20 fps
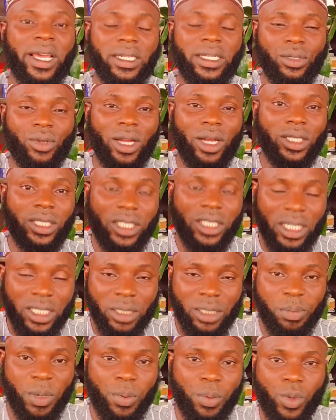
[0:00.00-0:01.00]
You are
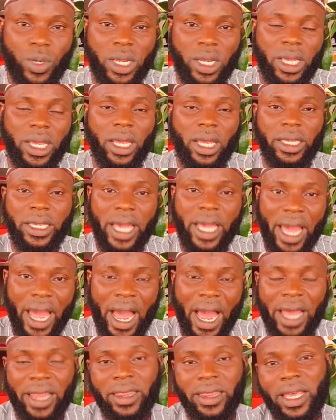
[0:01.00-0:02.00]
chasing people here
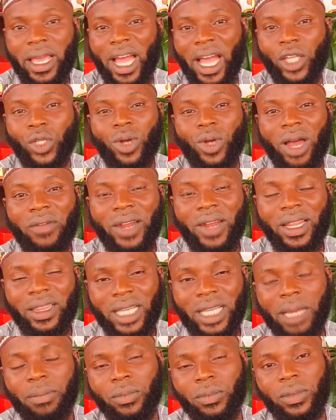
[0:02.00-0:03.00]
and there, and you don't have that
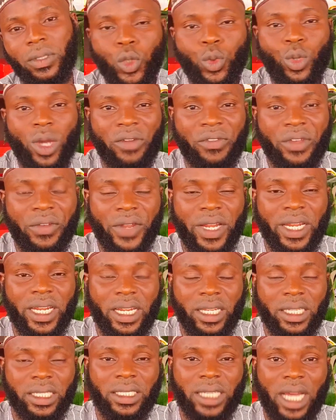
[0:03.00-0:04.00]
time because you are giving
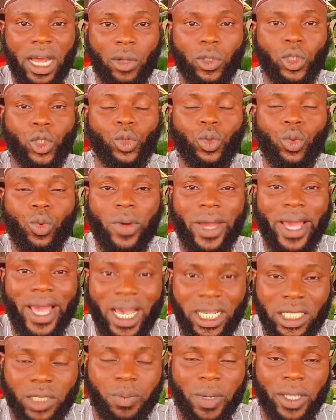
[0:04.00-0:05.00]
it out to
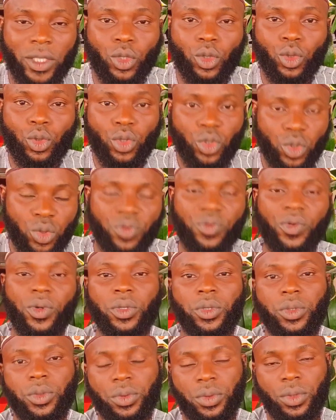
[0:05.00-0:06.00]
expert to do for
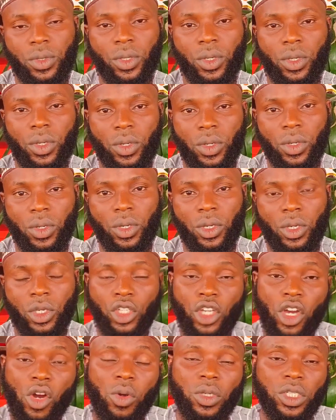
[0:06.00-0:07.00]
you.
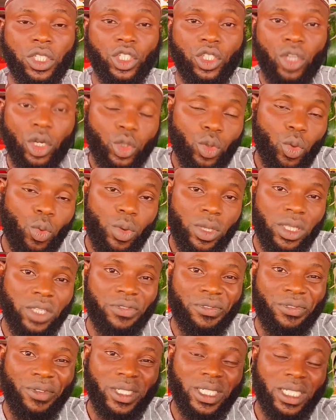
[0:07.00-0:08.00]
Your own is just to wait
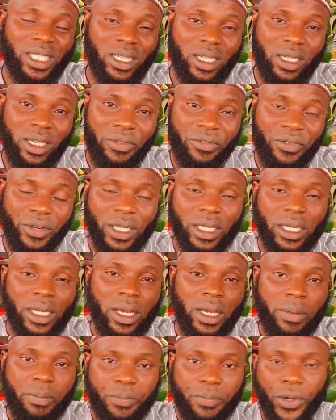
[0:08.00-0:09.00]
for the delivery
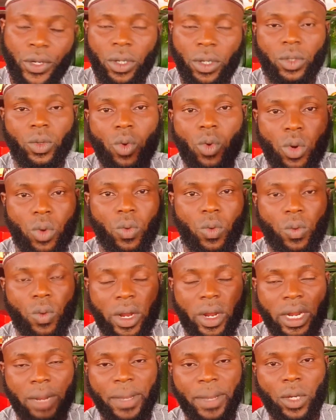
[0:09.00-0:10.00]
period. Oh,
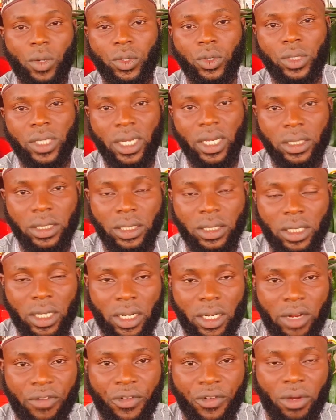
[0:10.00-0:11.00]
when am I going to get the
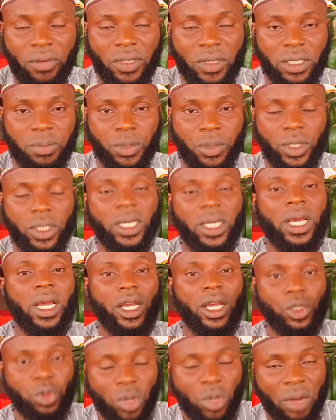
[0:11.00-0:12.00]
delivery of this building?
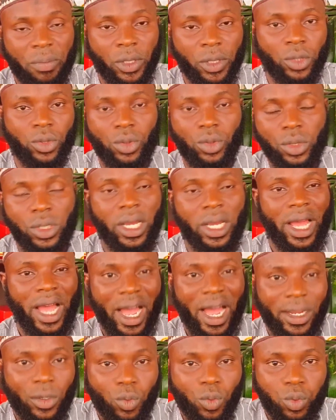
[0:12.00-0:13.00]
You have been told,
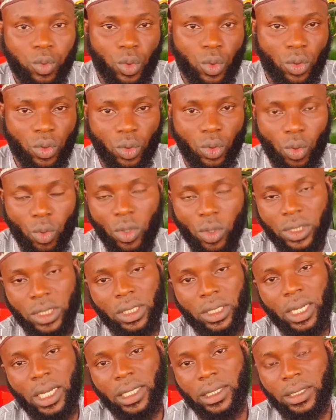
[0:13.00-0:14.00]
and you look towards
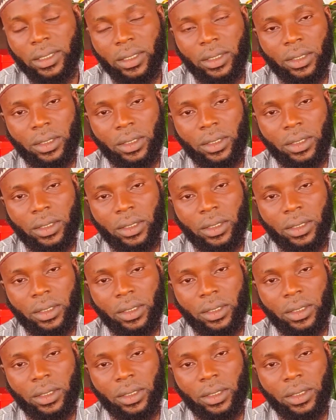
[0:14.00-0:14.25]
that.